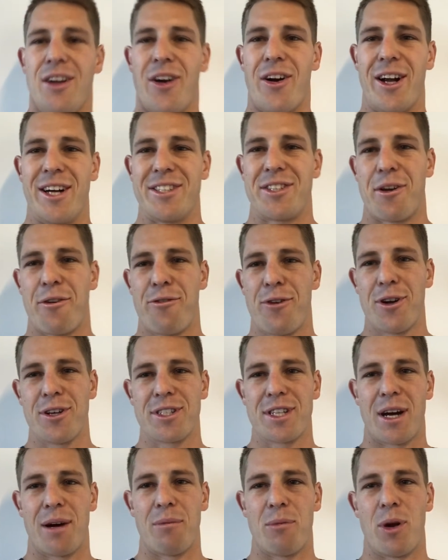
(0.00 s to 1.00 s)
All right, so
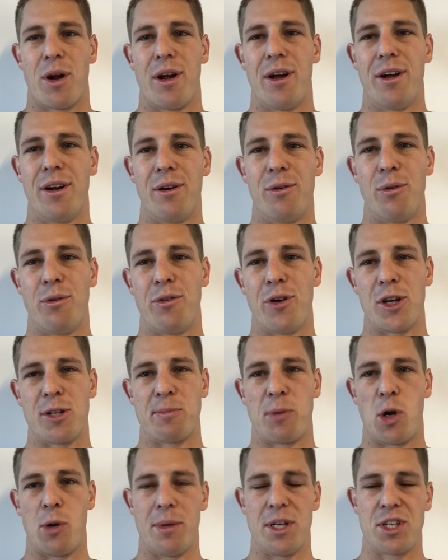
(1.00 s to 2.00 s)
first up,
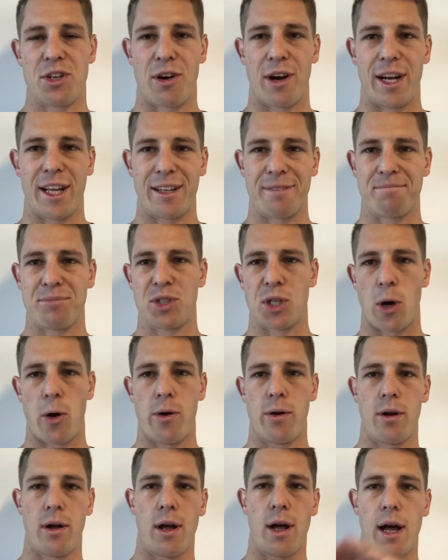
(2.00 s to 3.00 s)
reverse pyramid training,
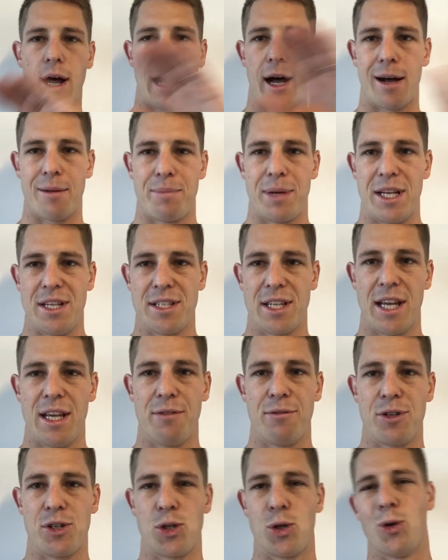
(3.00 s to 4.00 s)
so
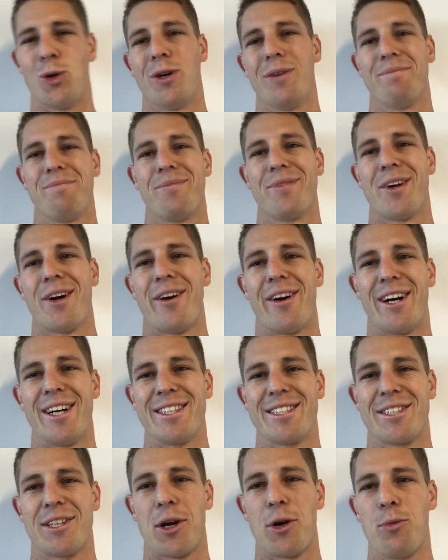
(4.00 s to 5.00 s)
RPT for short. All
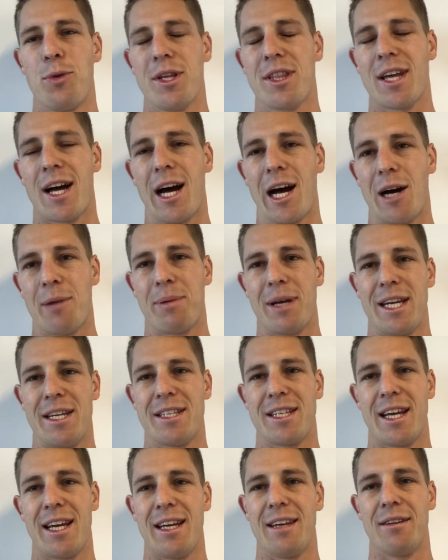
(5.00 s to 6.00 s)
right, so with
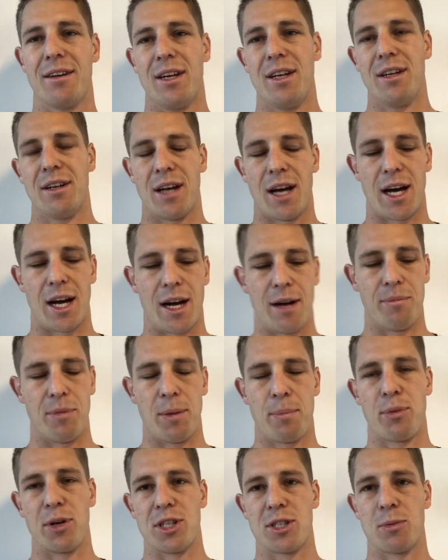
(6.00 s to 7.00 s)
RPT,
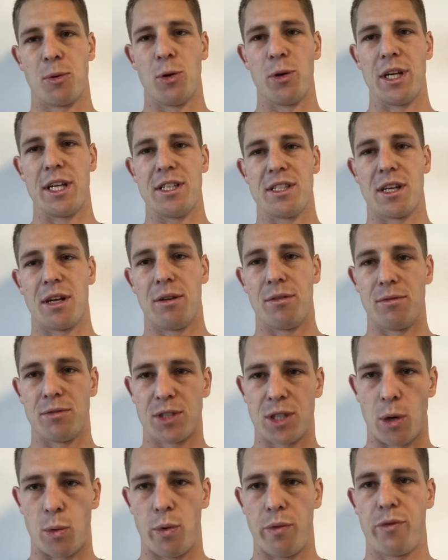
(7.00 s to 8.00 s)
the principle is
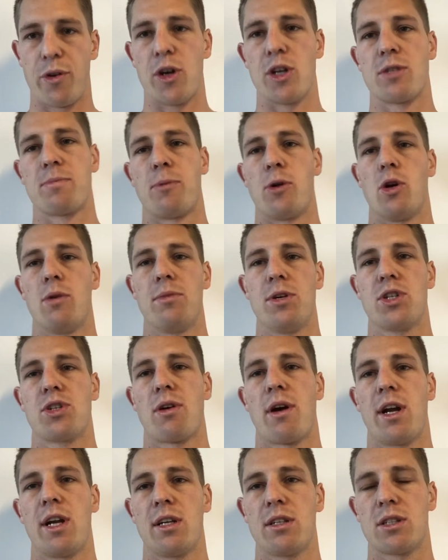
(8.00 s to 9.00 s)
reverse pyramid
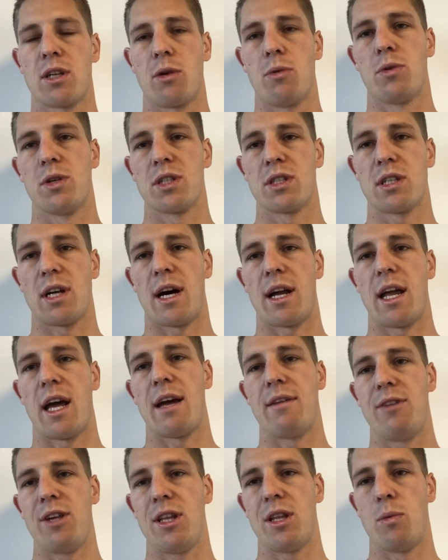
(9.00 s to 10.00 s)
training, so you want to start
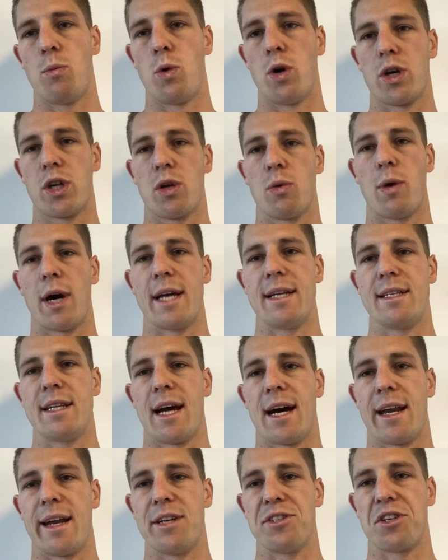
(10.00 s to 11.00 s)
heavy, then work your way
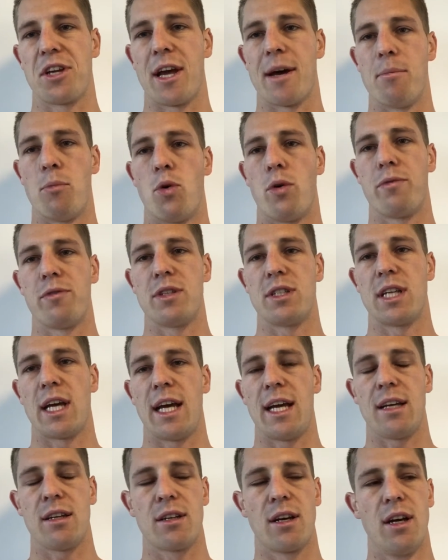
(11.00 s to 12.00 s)
down as you get more
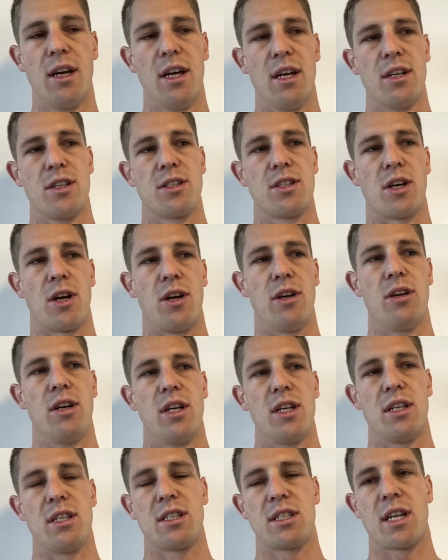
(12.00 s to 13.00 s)
fatigued. So
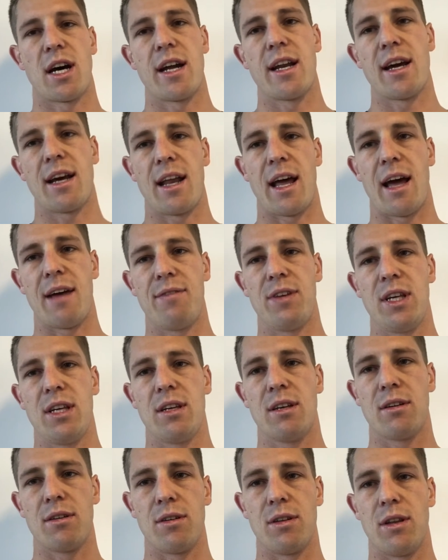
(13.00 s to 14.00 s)
you start out
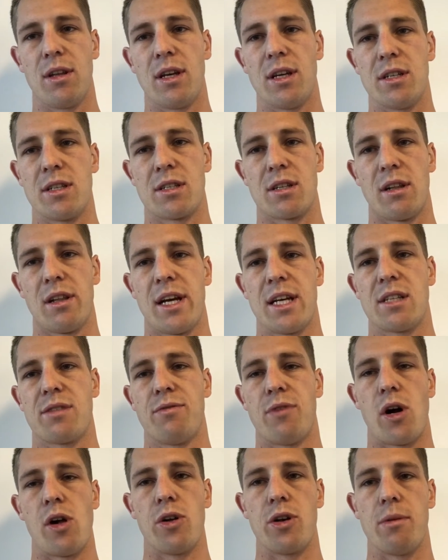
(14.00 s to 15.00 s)
heavy, there's less
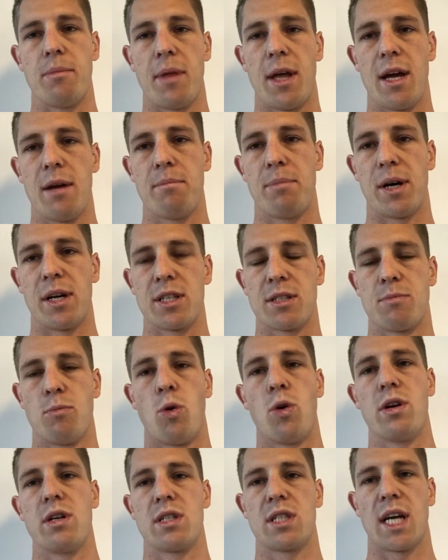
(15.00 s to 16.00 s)
volume there, but it's
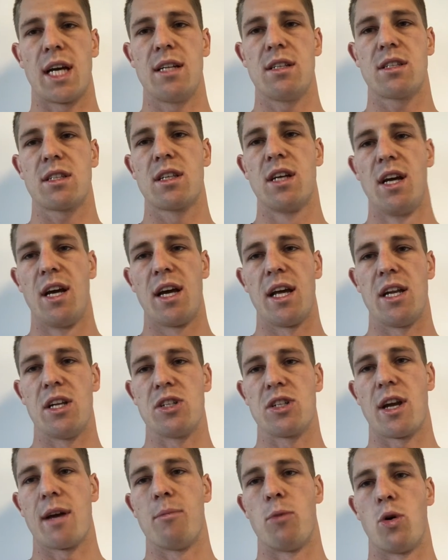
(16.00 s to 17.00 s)
more intense, and
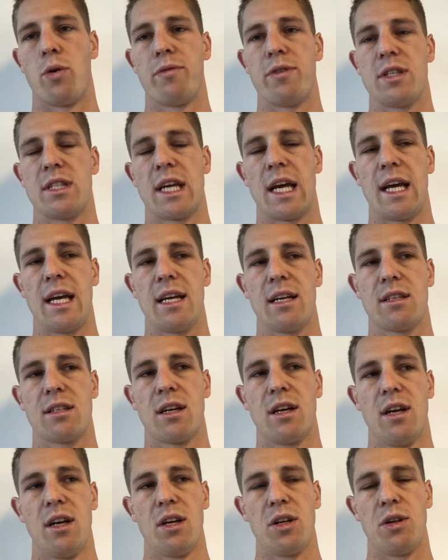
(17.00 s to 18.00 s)
as you get more
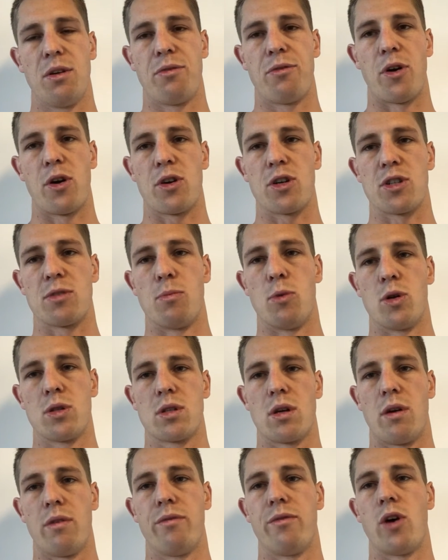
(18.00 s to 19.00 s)
fatigued, you focus more
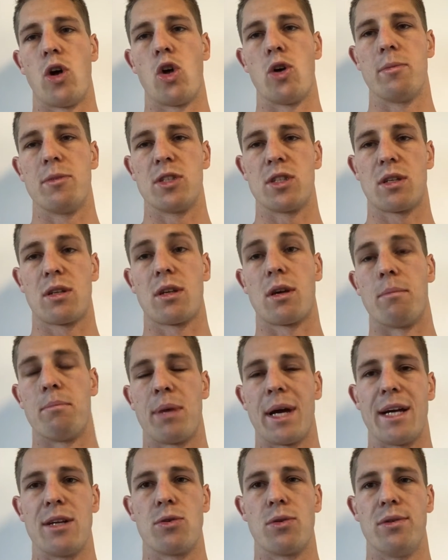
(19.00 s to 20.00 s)
so on volume as
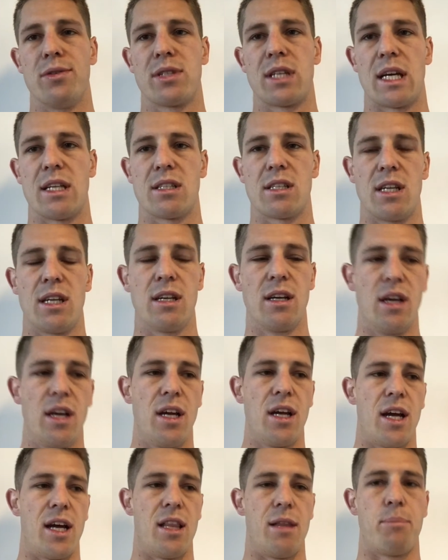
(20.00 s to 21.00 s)
compared to intensity.
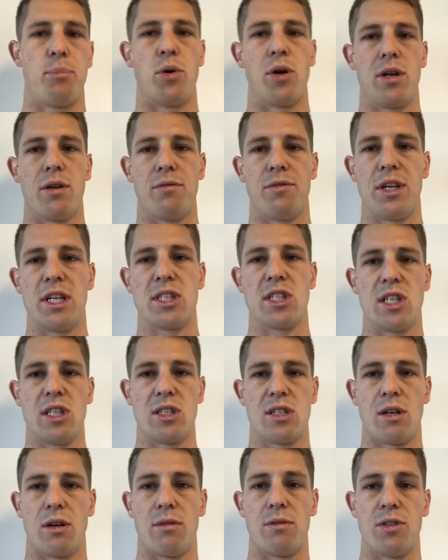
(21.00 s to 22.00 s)
And the point of this
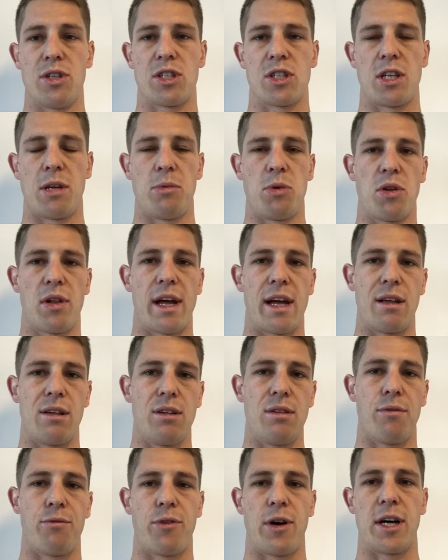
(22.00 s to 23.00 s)
is you stimulate
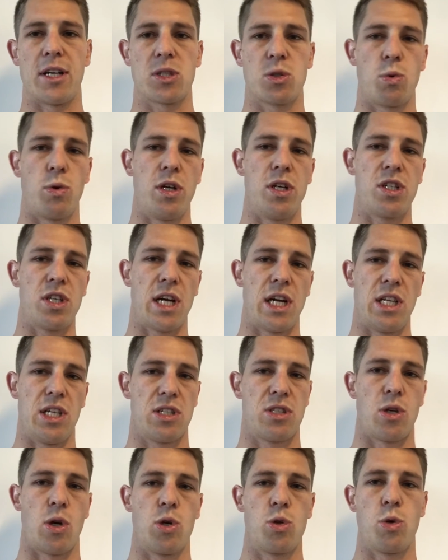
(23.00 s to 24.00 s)
your fast twitch and
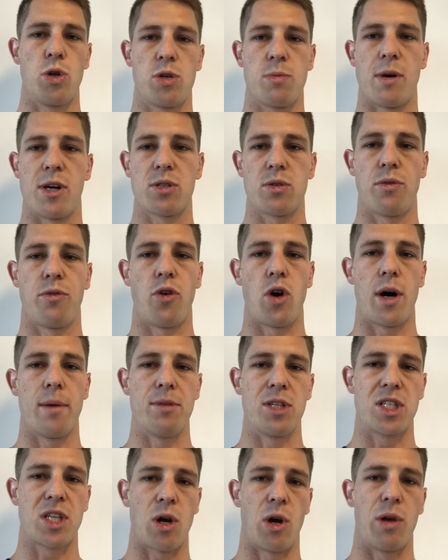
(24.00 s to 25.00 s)
your slow twitch muscle
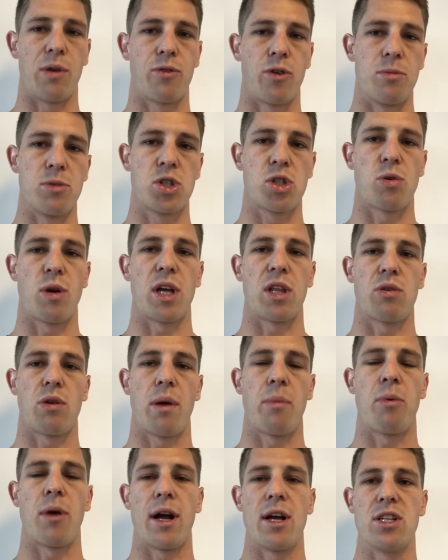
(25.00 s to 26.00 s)
fibers, going from a strength
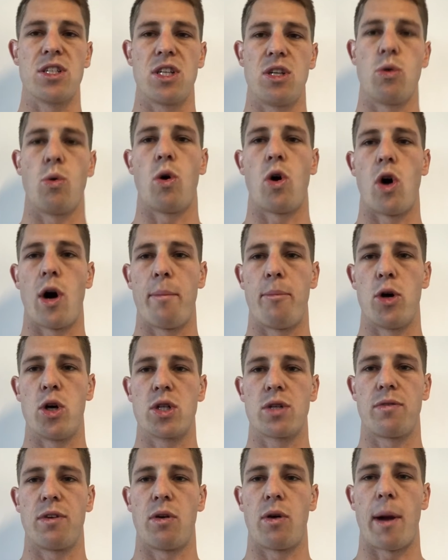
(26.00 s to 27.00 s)
rep range into a
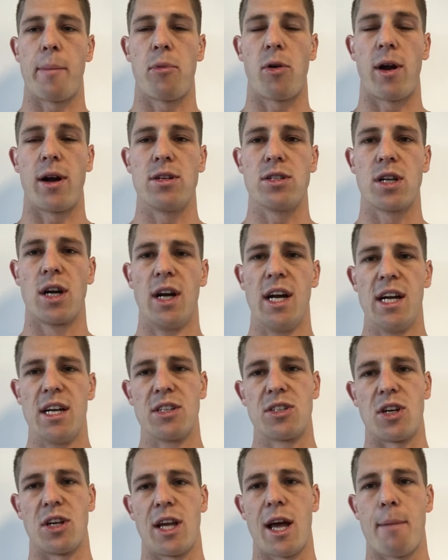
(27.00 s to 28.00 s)
hypertrophy rep range.
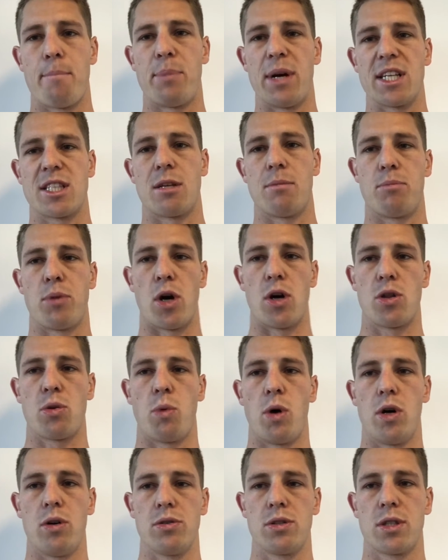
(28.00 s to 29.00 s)
So you get best of both
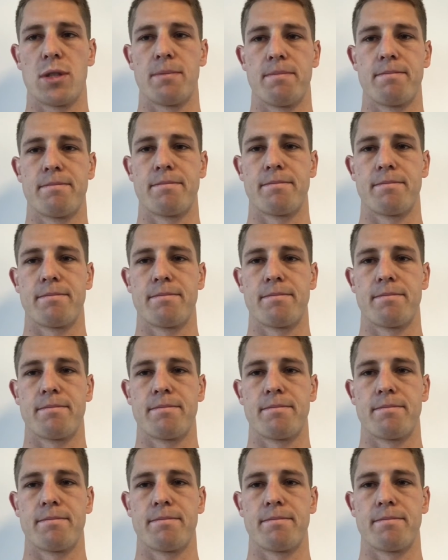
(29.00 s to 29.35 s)
worlds.